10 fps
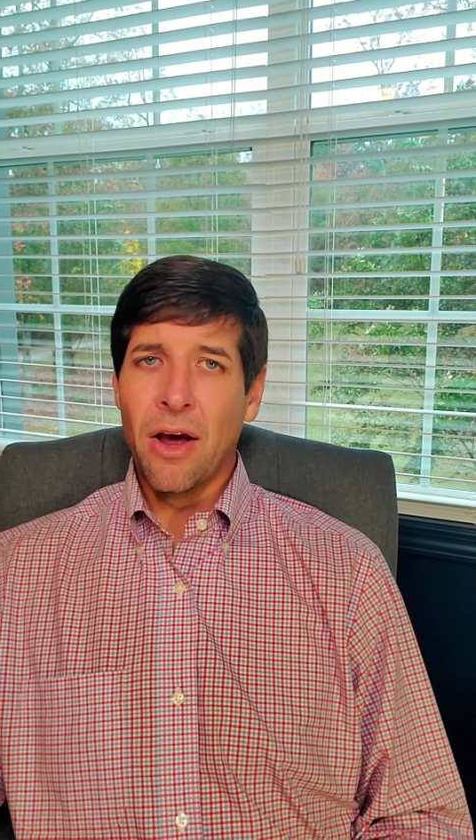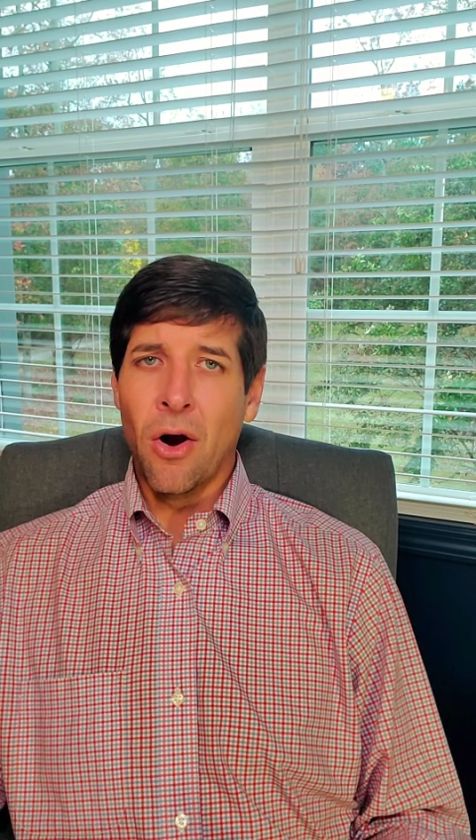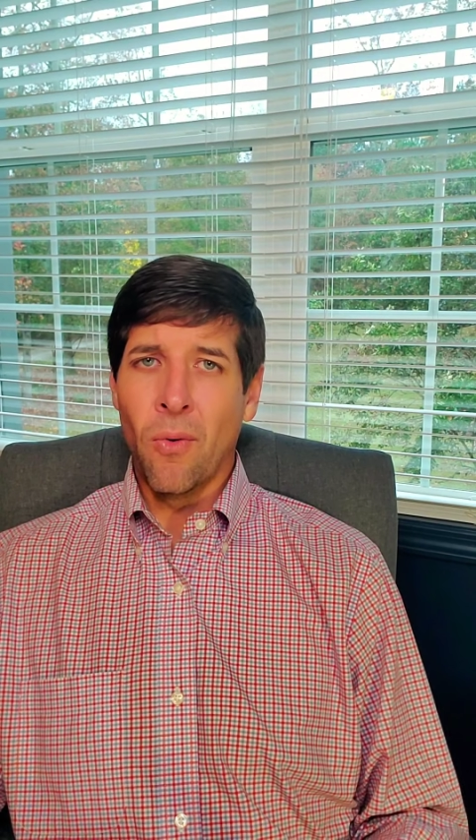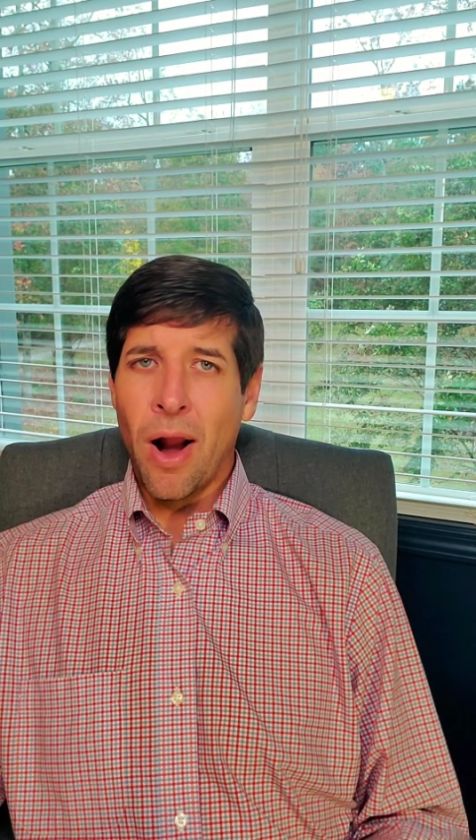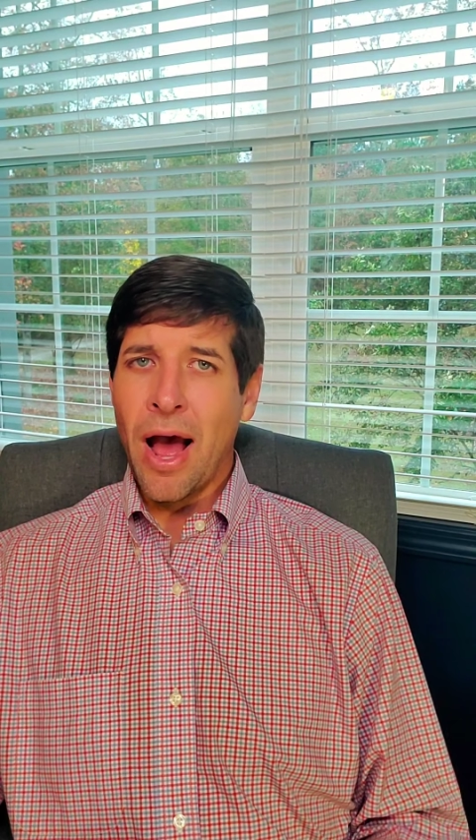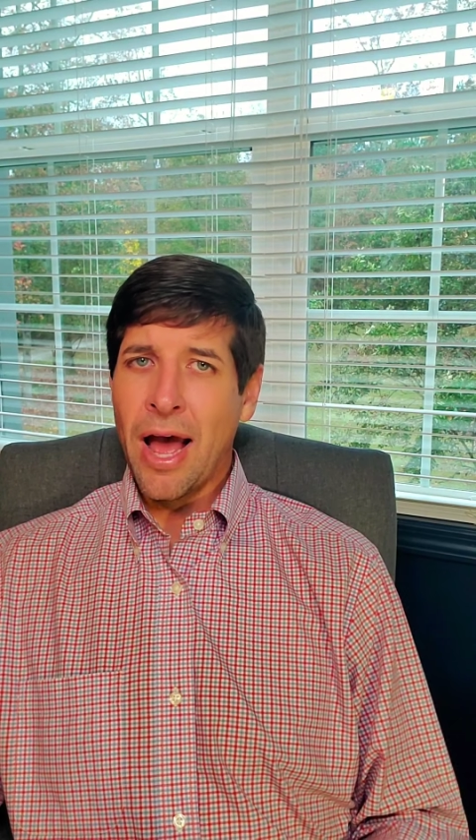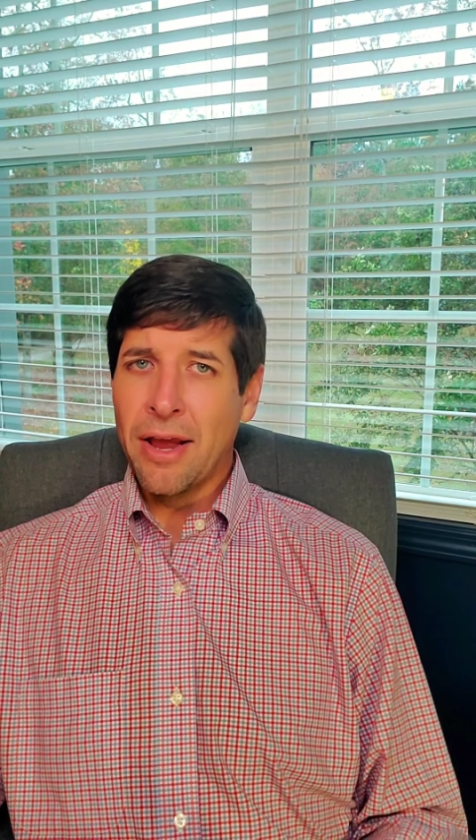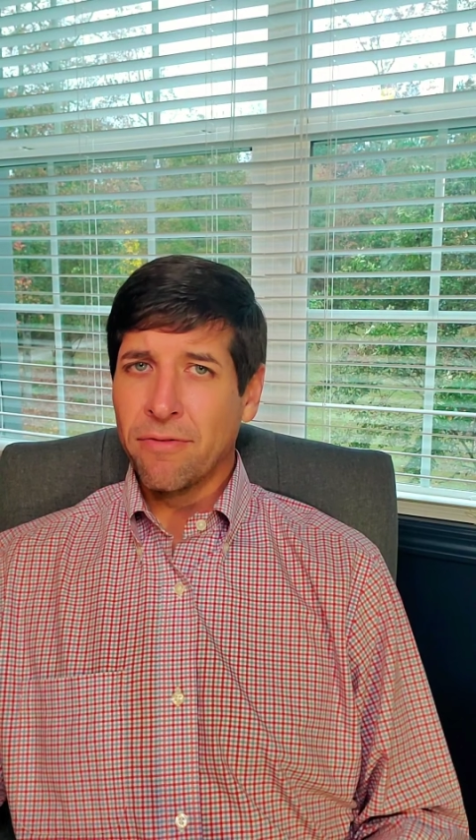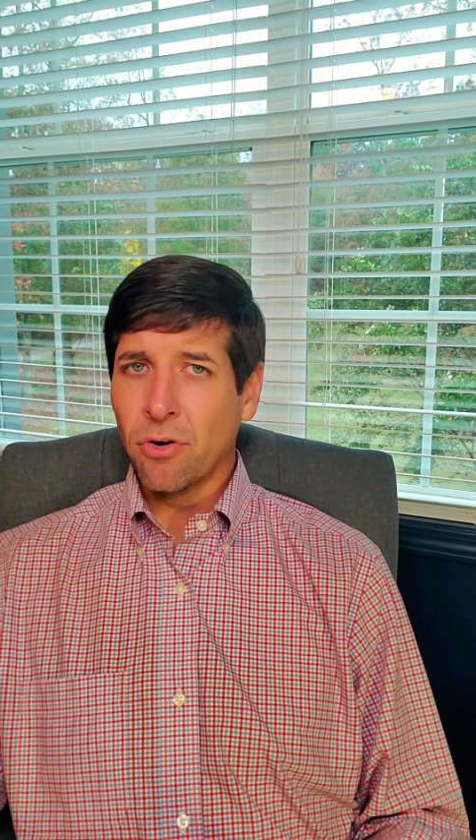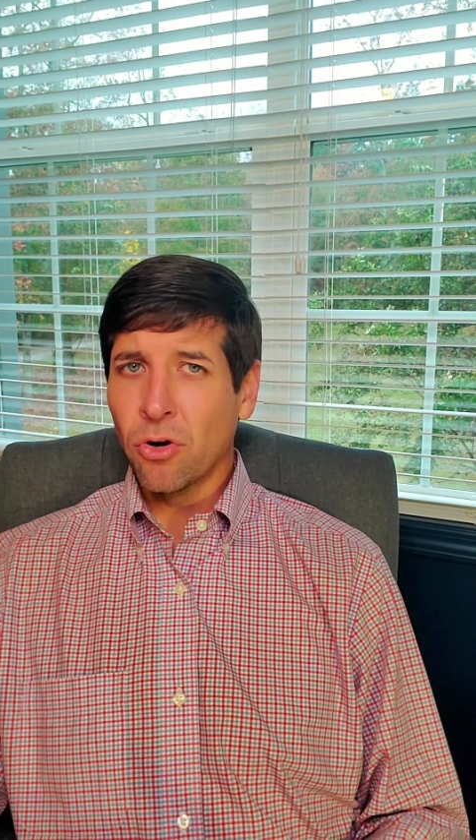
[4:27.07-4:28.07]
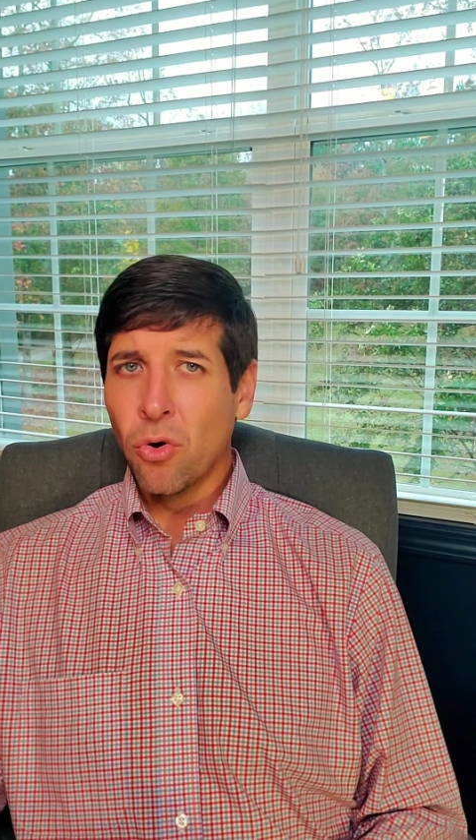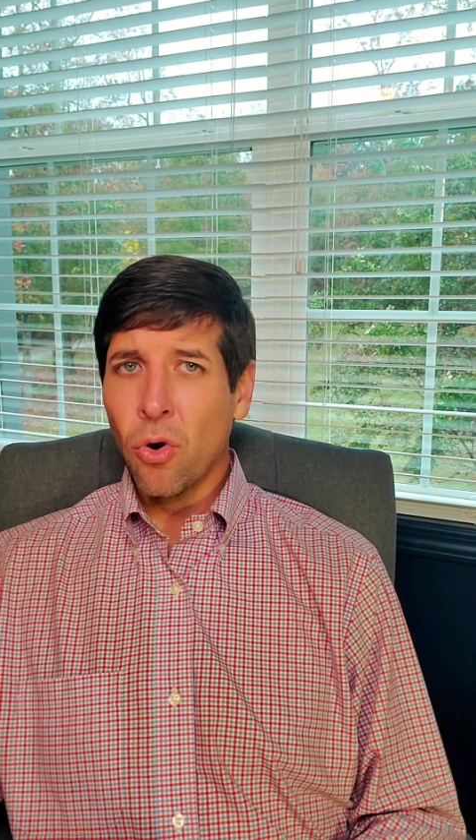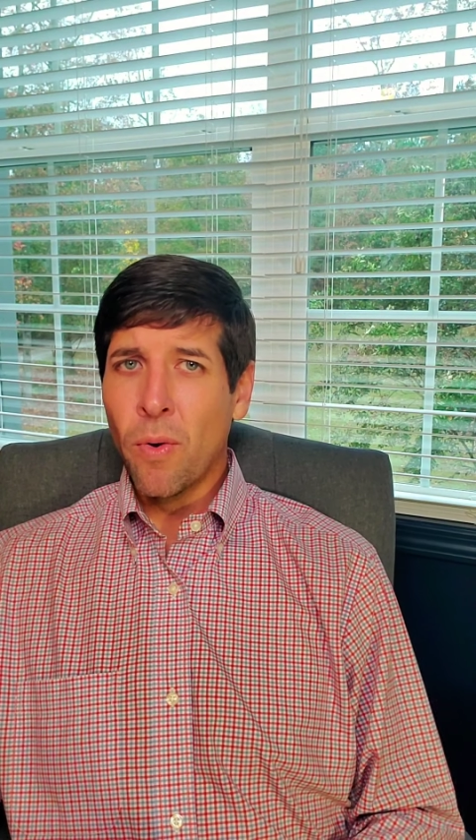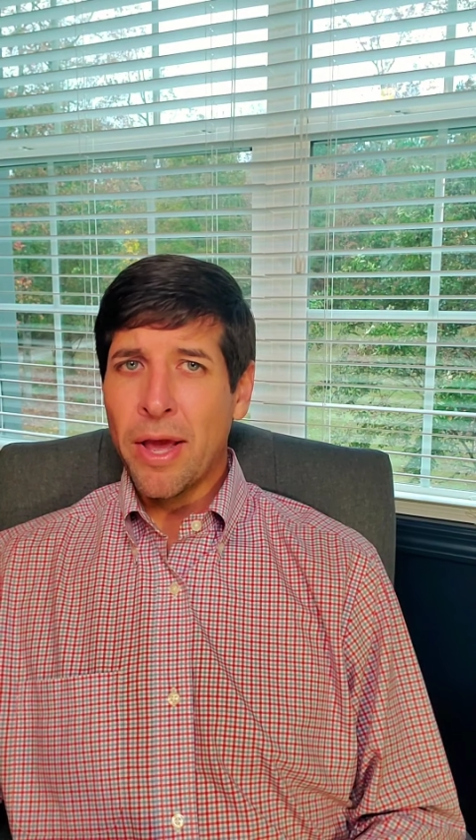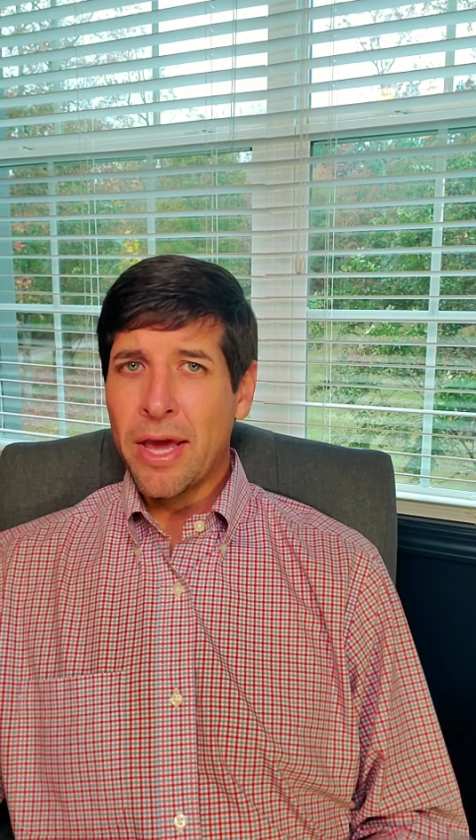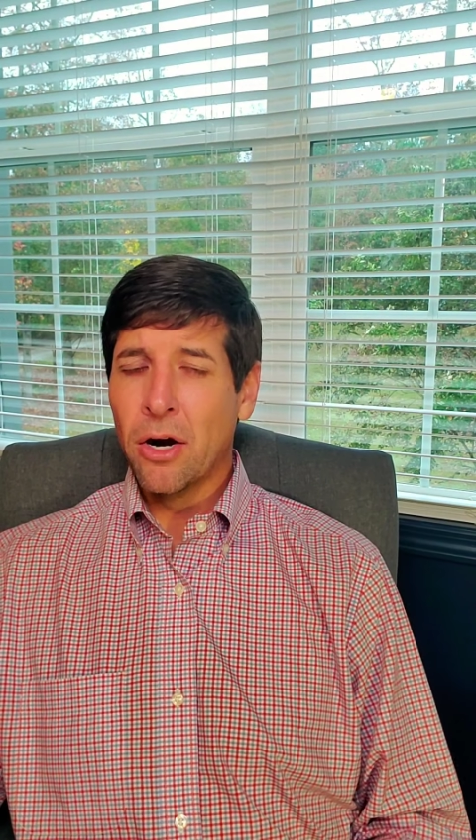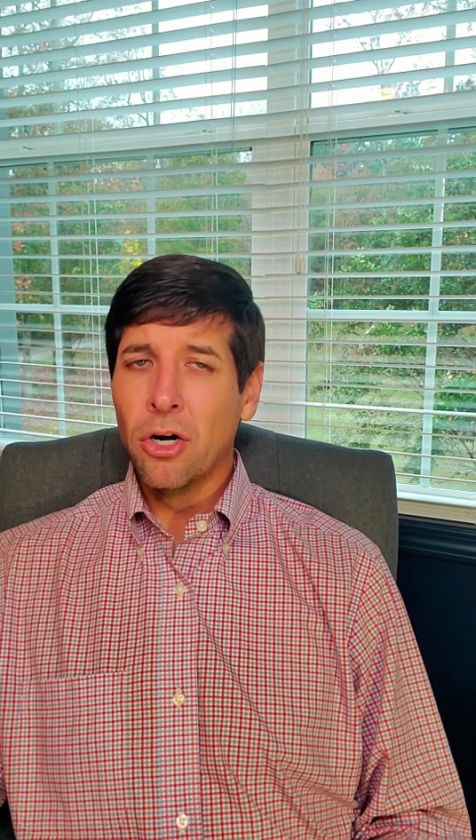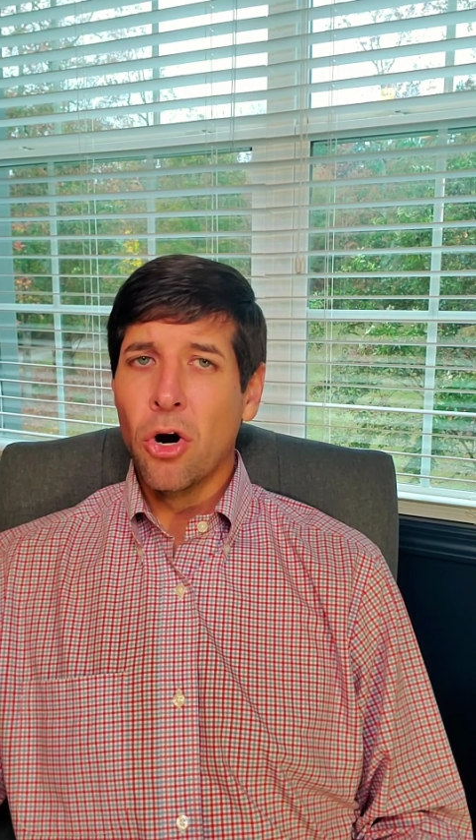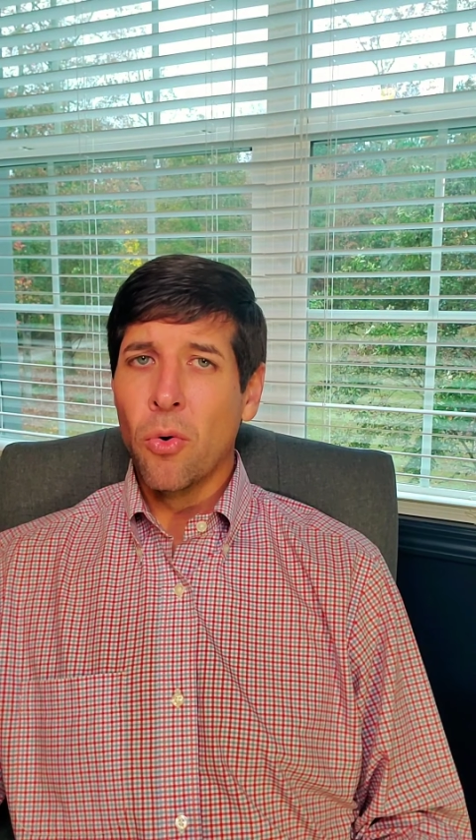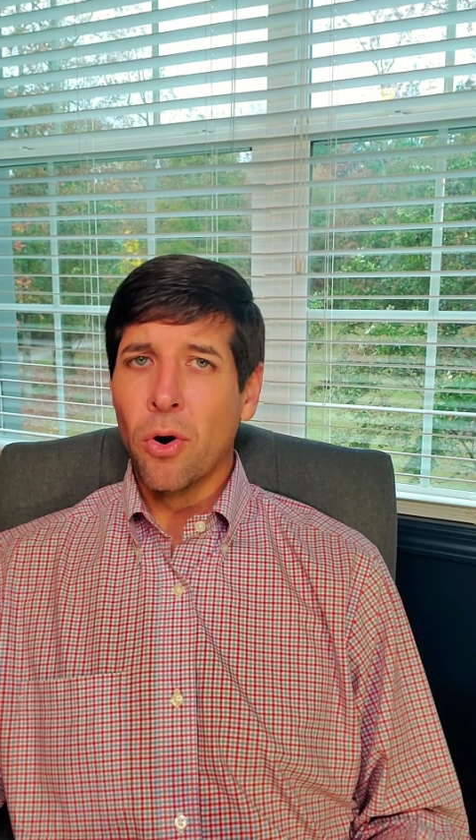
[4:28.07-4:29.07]
arrive or go away at a
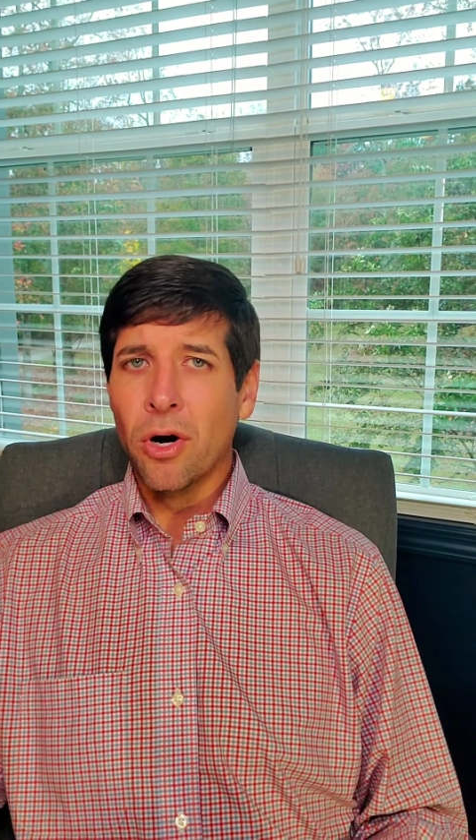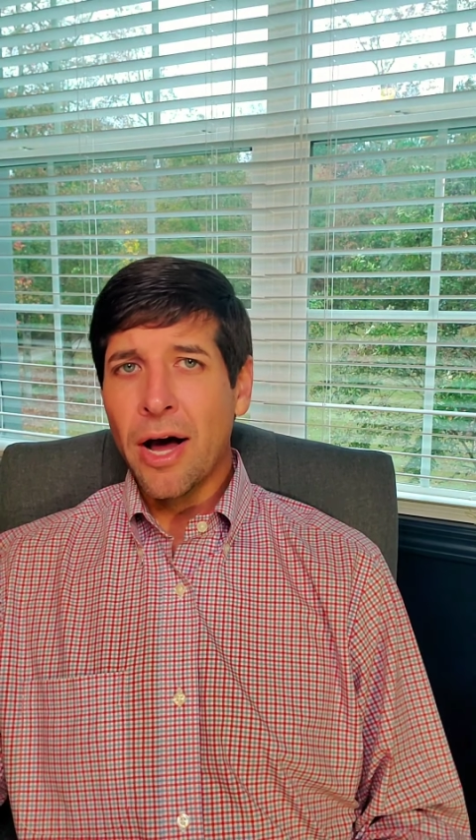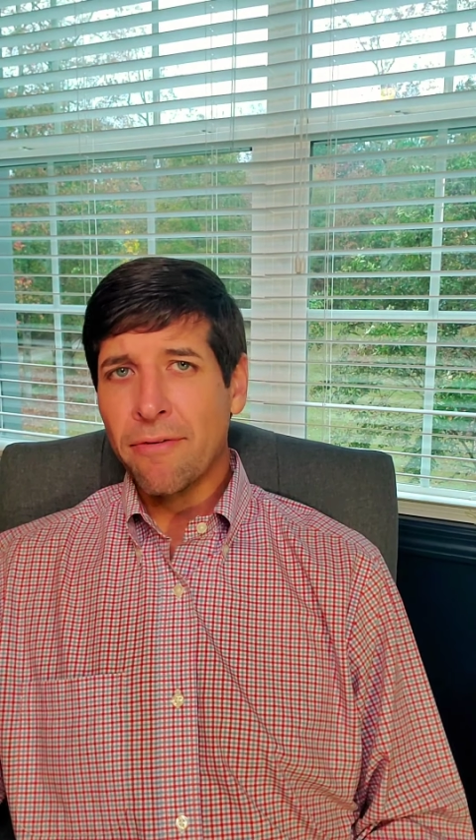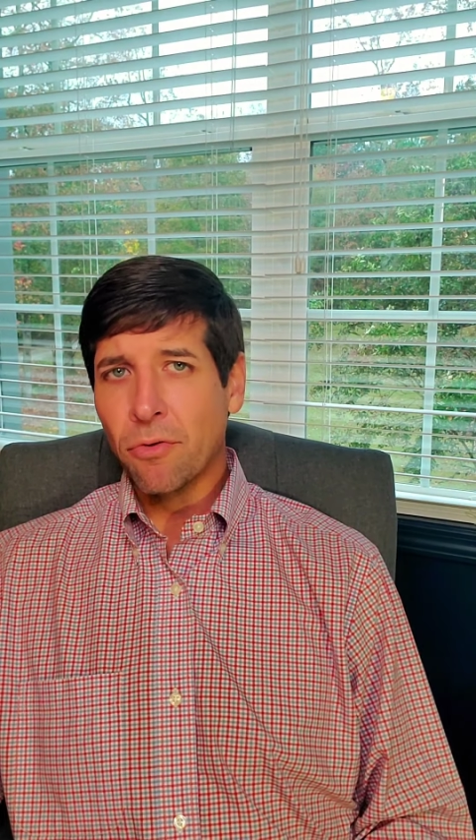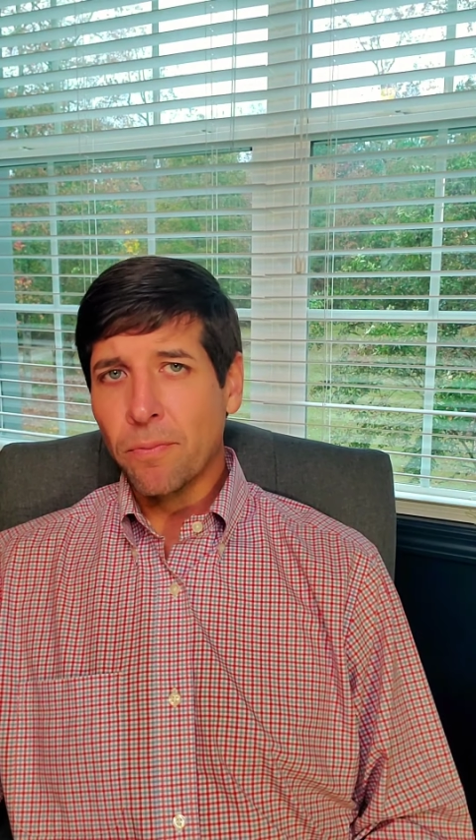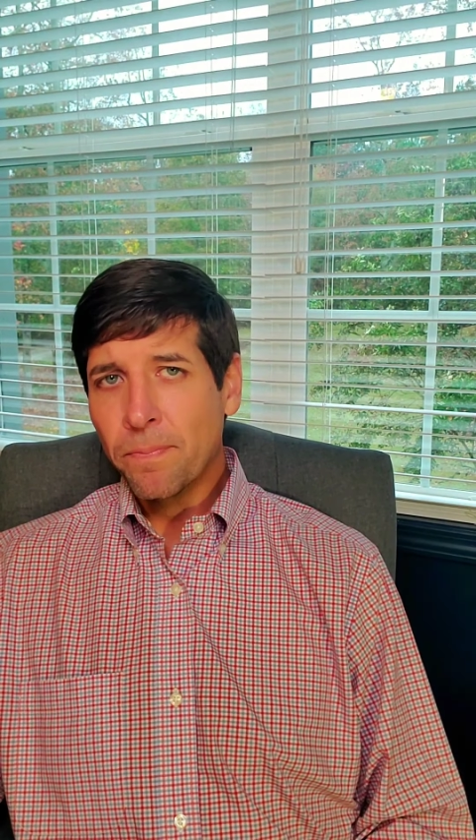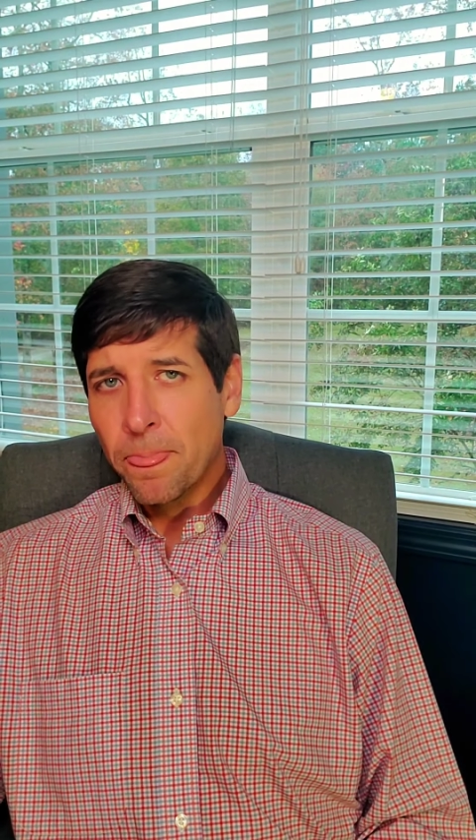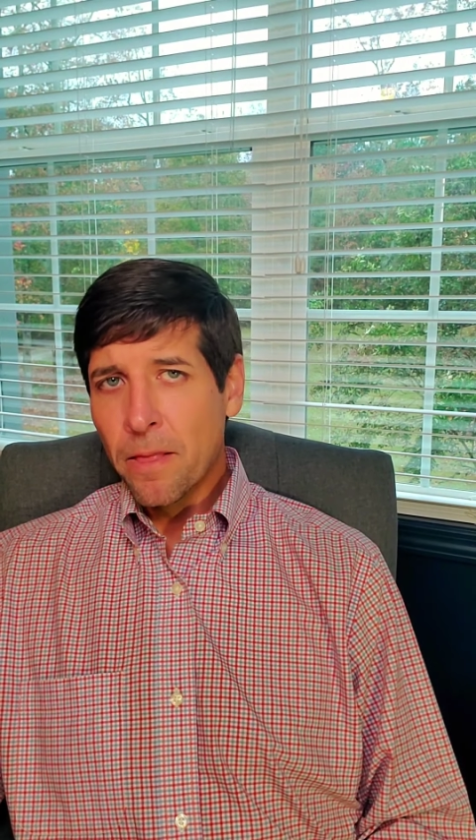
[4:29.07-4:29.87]
lower level.